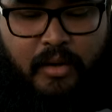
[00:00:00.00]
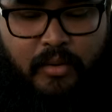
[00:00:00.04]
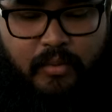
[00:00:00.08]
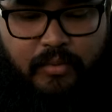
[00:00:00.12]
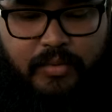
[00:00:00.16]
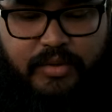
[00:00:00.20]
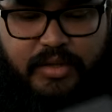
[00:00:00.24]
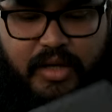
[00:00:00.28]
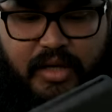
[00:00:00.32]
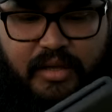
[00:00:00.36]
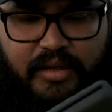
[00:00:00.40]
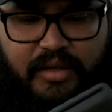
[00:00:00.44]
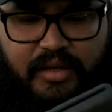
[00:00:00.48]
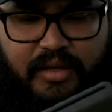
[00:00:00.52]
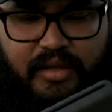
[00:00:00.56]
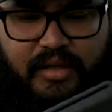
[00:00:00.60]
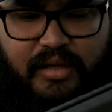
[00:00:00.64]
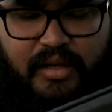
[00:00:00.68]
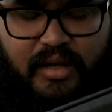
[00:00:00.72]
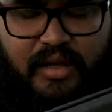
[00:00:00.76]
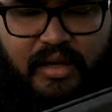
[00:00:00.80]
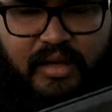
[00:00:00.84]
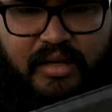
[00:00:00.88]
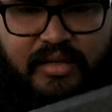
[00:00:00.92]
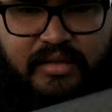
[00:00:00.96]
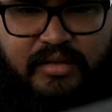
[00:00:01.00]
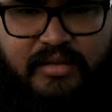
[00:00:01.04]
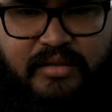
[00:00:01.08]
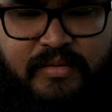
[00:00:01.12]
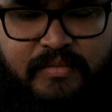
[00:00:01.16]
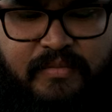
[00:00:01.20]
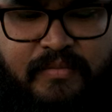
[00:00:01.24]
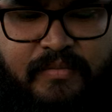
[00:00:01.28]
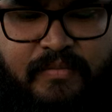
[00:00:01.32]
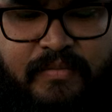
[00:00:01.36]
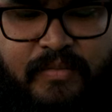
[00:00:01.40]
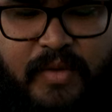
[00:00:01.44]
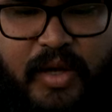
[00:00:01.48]
which I think is
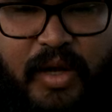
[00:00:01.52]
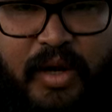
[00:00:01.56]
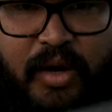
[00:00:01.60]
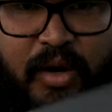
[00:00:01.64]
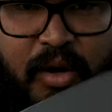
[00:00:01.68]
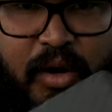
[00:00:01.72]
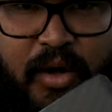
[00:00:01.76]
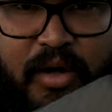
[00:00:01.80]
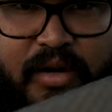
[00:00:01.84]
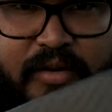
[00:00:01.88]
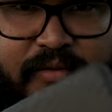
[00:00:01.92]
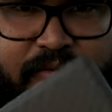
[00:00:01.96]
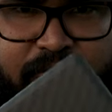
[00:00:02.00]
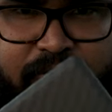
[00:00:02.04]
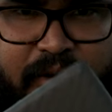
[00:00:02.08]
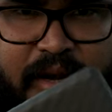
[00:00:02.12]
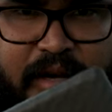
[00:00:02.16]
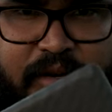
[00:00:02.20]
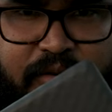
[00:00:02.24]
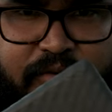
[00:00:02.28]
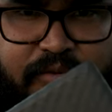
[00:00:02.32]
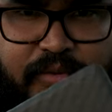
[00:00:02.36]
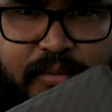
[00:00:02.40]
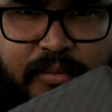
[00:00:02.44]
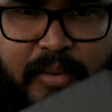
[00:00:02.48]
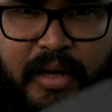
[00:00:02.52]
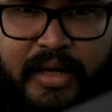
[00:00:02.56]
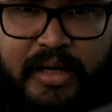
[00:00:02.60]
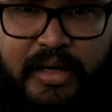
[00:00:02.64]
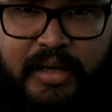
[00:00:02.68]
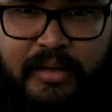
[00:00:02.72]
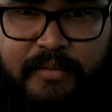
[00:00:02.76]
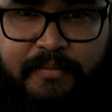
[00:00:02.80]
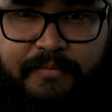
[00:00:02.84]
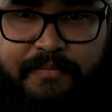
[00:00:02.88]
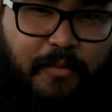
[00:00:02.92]
a lot of value for money.